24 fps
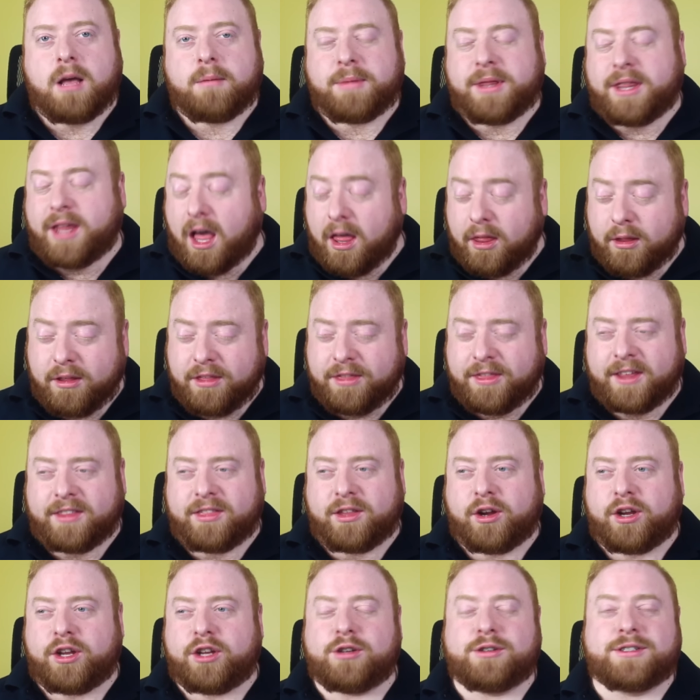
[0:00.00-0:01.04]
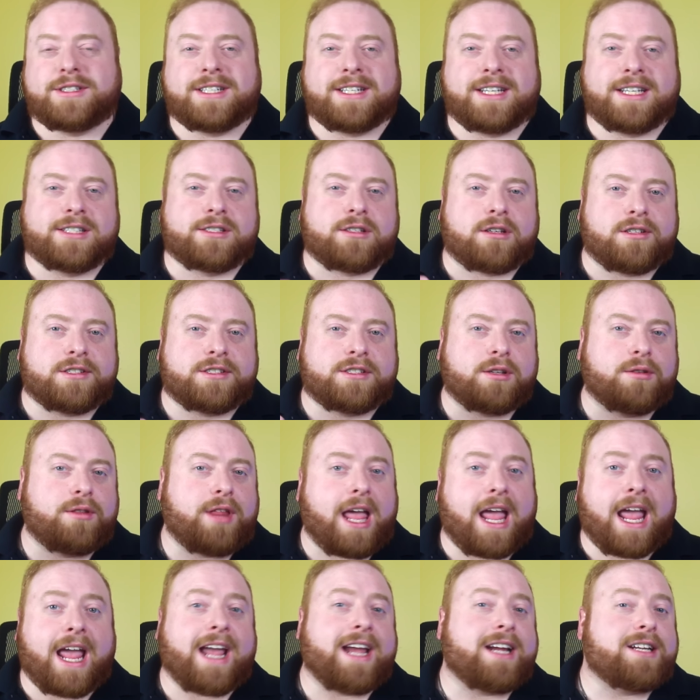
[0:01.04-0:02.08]
The other thing they're using is also
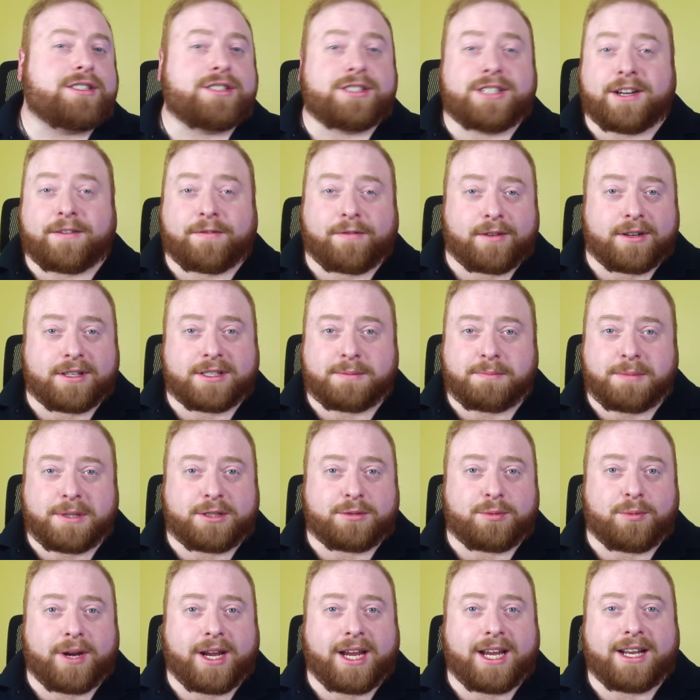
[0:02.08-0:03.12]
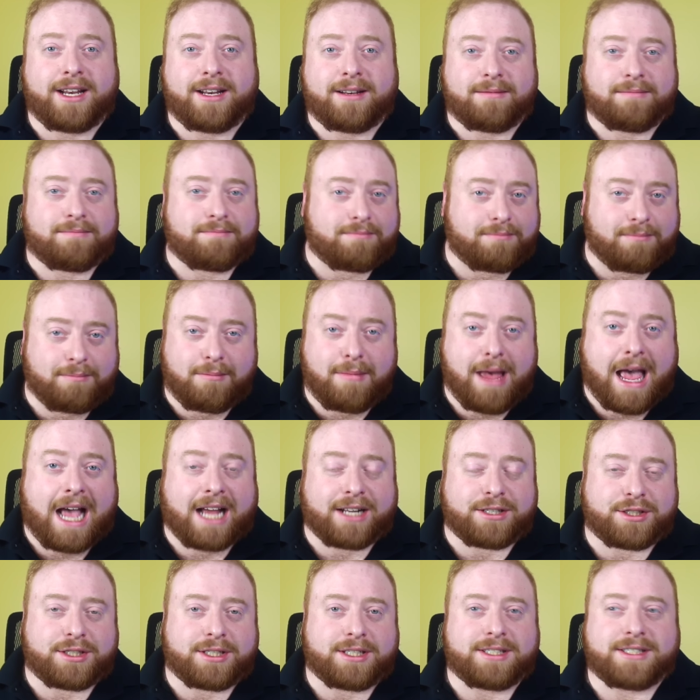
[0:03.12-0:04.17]
the age difference between
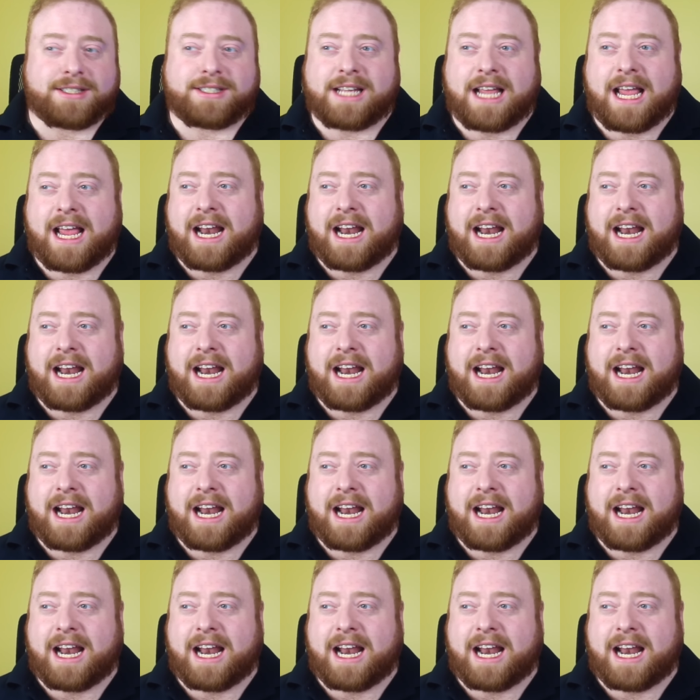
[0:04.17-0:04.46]
matches.